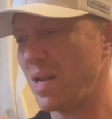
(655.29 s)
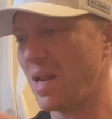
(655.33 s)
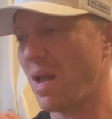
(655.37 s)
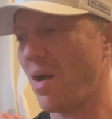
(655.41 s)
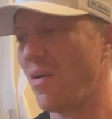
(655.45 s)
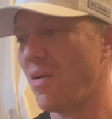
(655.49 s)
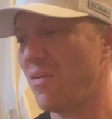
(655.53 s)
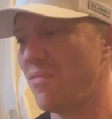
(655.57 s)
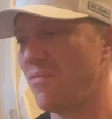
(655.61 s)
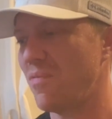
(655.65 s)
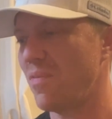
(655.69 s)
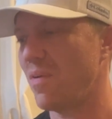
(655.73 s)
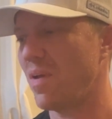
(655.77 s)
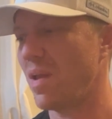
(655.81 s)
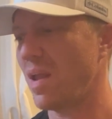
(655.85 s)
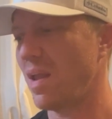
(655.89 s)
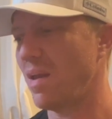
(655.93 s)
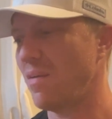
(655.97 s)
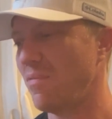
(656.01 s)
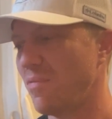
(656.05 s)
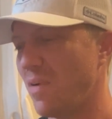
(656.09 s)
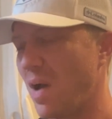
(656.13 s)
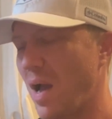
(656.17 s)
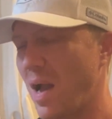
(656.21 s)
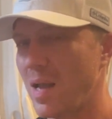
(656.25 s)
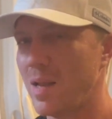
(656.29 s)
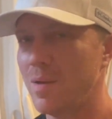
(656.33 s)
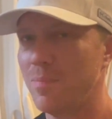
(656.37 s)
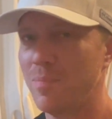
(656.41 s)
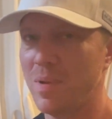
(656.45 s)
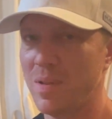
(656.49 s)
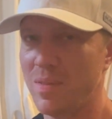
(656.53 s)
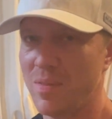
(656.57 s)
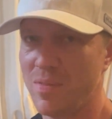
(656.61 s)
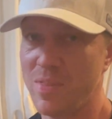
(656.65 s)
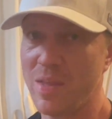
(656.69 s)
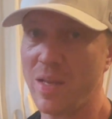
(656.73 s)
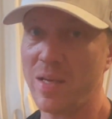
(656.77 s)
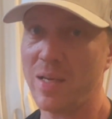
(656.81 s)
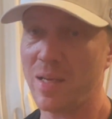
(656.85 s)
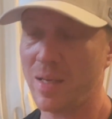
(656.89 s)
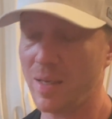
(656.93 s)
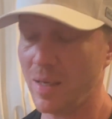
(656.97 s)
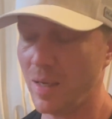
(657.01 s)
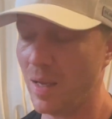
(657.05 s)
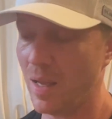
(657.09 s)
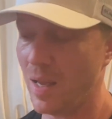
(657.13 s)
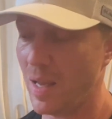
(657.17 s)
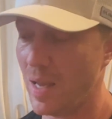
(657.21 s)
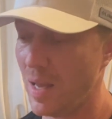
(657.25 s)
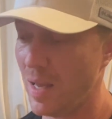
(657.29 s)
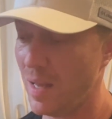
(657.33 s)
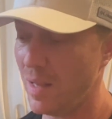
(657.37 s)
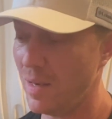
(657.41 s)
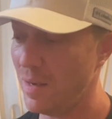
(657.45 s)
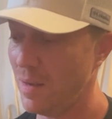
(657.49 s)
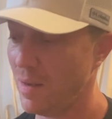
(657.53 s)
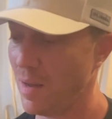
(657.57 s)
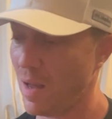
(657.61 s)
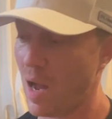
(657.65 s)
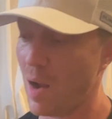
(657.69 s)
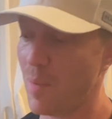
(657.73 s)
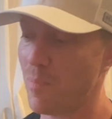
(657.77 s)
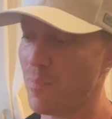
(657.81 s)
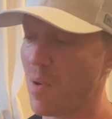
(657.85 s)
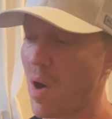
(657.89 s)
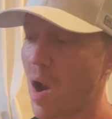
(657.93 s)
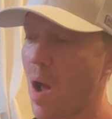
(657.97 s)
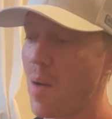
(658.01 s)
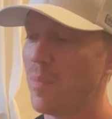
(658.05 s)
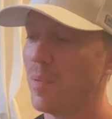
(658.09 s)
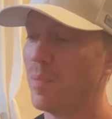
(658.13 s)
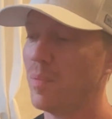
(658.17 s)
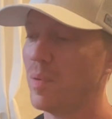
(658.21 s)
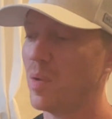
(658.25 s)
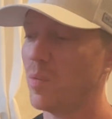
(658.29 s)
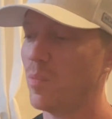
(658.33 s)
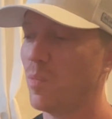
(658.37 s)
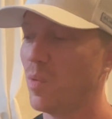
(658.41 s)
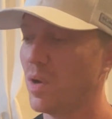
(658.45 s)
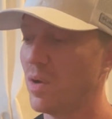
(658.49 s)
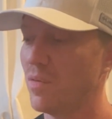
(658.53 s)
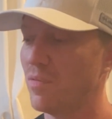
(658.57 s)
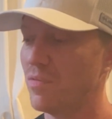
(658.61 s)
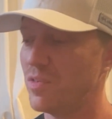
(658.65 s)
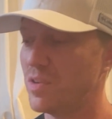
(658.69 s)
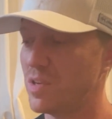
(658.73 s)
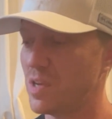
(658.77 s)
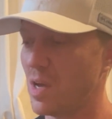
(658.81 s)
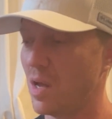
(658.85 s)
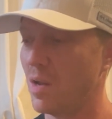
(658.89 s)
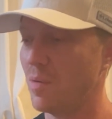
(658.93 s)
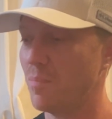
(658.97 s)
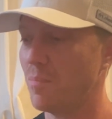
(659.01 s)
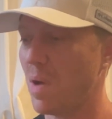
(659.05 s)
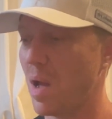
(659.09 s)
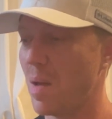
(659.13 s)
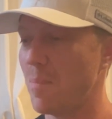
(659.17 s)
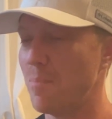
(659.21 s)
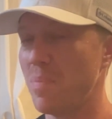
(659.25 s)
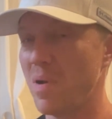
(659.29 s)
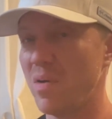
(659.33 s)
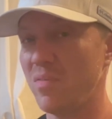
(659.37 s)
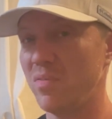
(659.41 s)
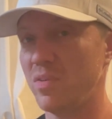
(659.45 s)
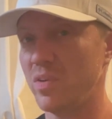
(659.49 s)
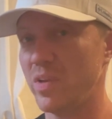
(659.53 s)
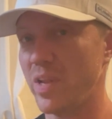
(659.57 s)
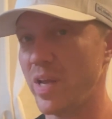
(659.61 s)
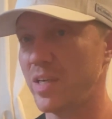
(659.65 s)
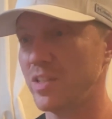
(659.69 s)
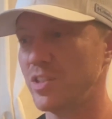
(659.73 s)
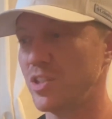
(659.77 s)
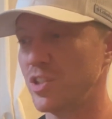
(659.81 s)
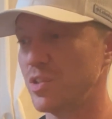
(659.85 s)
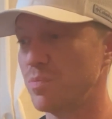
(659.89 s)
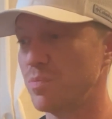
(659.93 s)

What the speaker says: Now, if I had been thinking ahead, I probably would have done my beveled edges